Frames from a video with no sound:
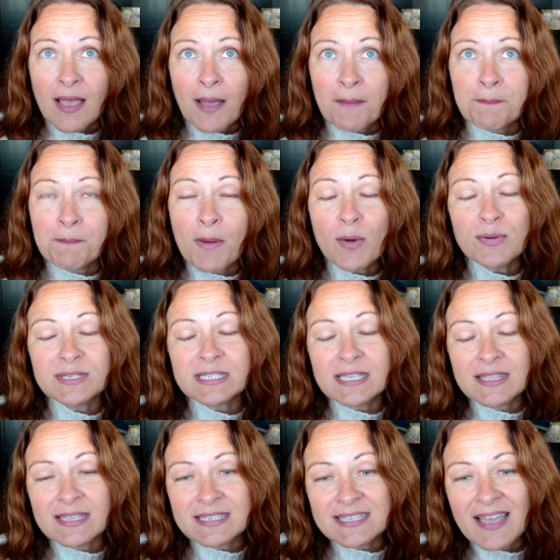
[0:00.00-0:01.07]
Most
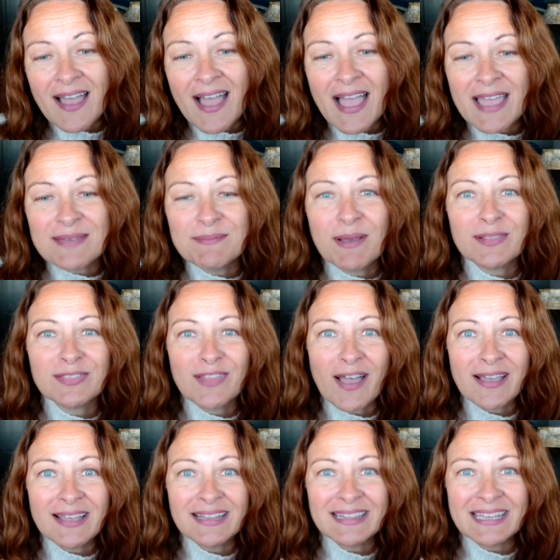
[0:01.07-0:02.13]
of the time,
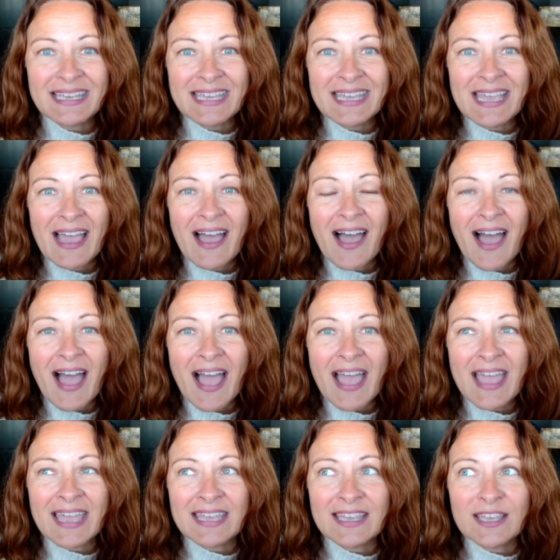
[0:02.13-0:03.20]
luckily,
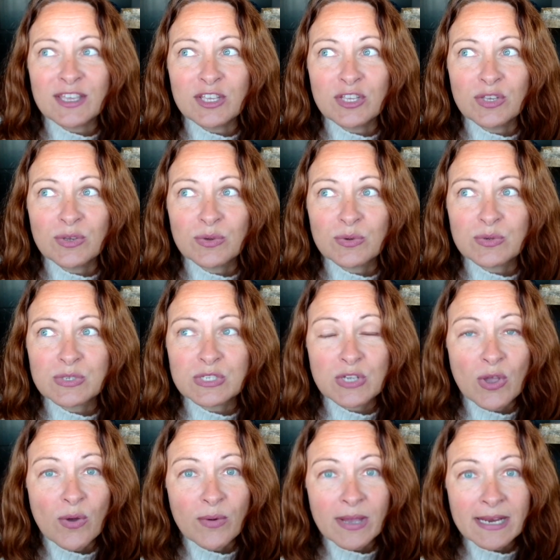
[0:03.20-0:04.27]
I
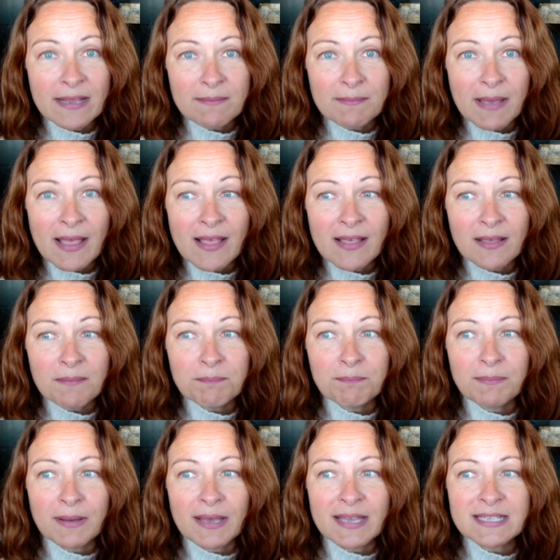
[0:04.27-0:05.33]
used coconut milk,
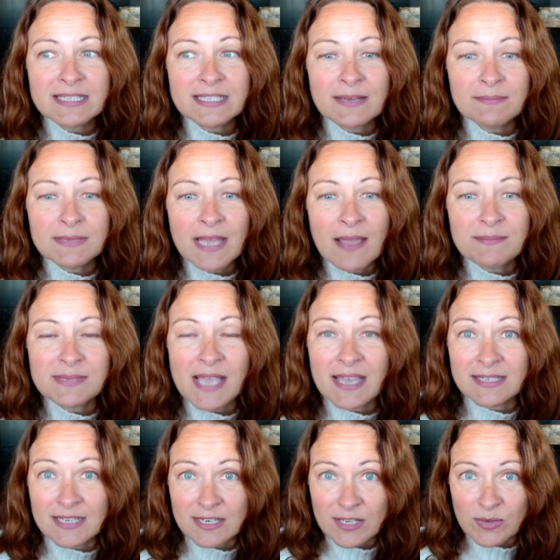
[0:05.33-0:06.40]
but sometimes
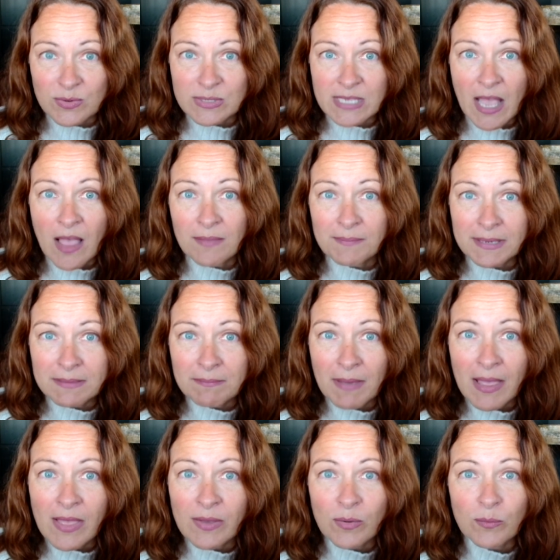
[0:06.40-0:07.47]
I did use almond
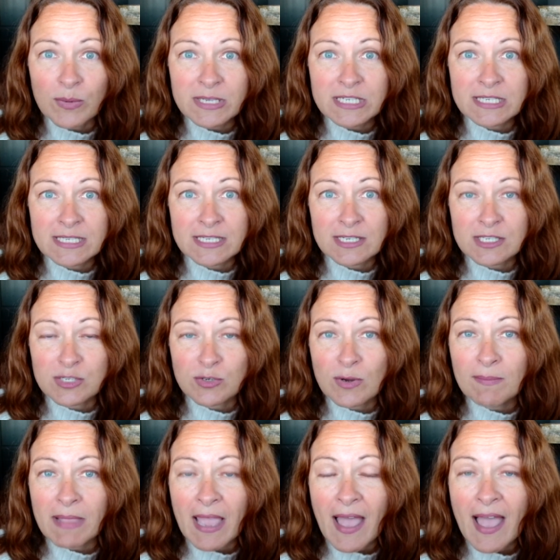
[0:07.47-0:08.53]
milk, which is
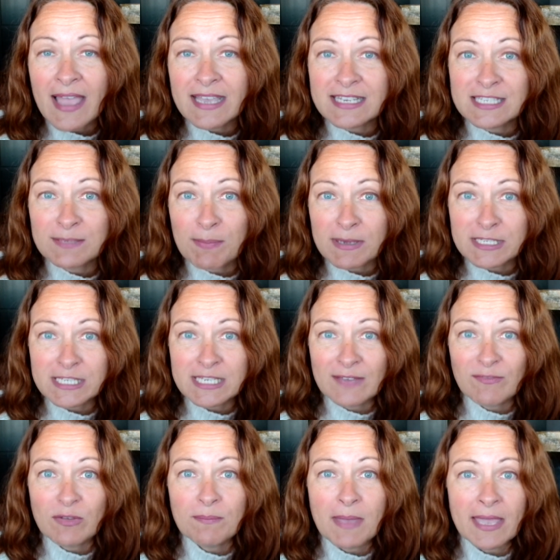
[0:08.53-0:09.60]
extremely high, especially
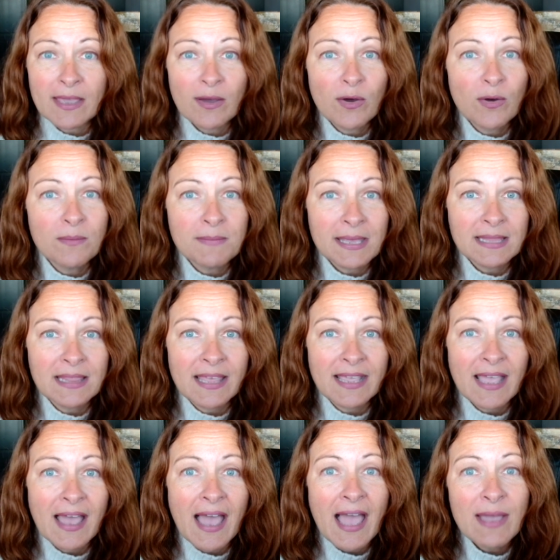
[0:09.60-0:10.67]
if you make it homemade
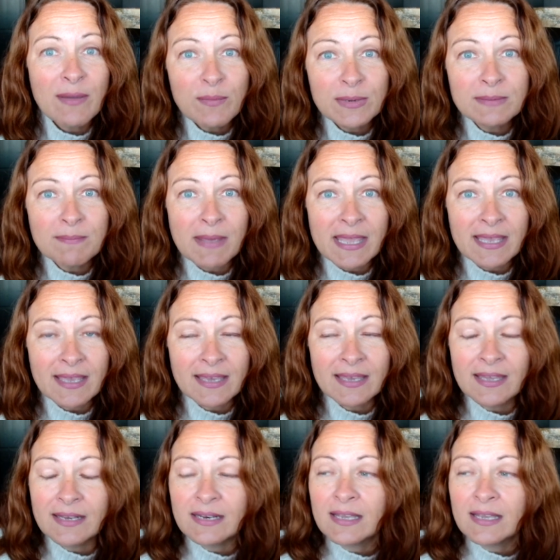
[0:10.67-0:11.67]
like I would make it,